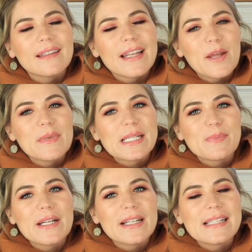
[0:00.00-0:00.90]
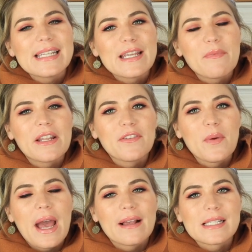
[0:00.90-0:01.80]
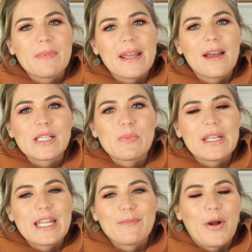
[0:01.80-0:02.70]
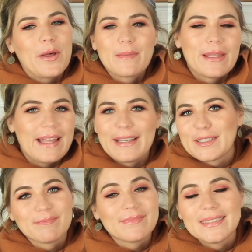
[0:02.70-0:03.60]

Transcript: that I'm experiencing, but if you asked my husband, he'd probably be like,